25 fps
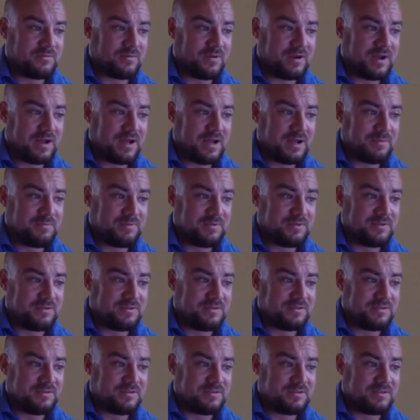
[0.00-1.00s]
What
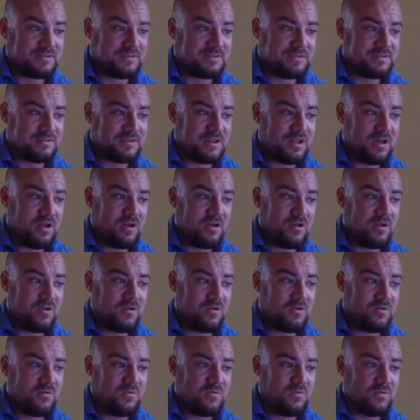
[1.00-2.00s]
happened?
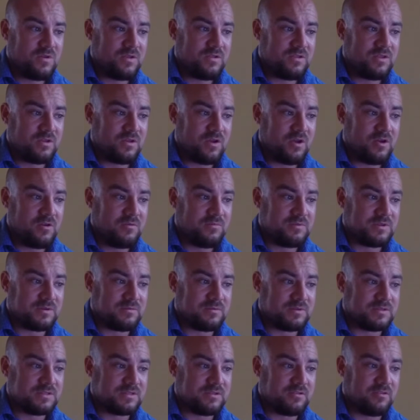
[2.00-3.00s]
No, you hoped I
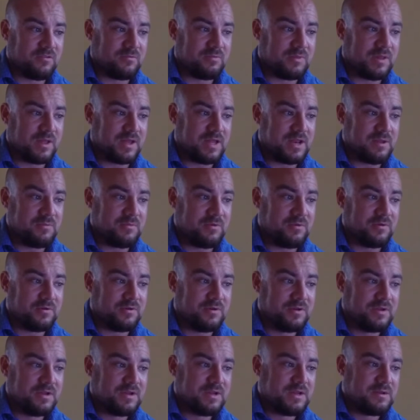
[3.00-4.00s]
wasn't going to reply
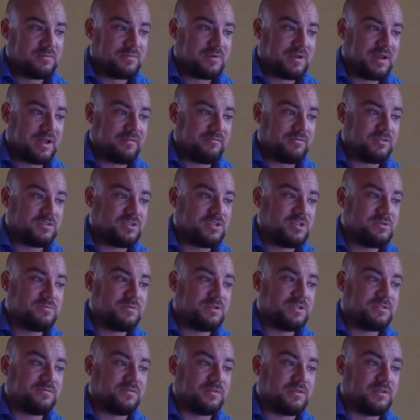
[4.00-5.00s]
anymore. But I'm having too
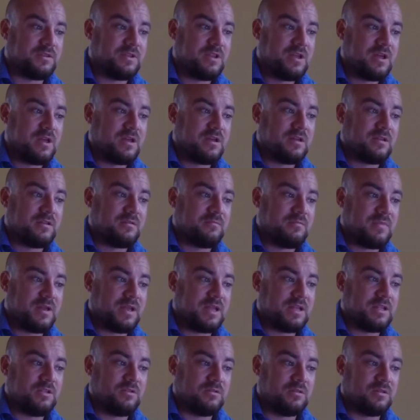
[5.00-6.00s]
much fun
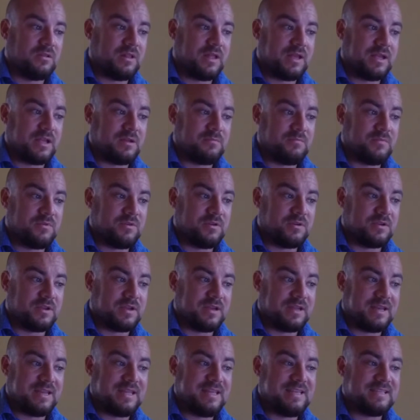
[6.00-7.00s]
making you look like a mug.
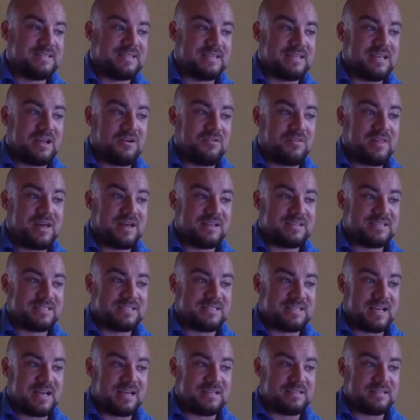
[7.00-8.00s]
And he said, now that's
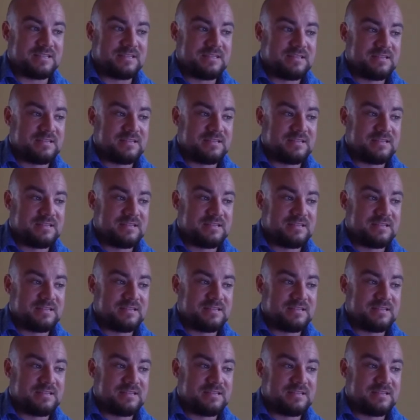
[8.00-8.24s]
sad.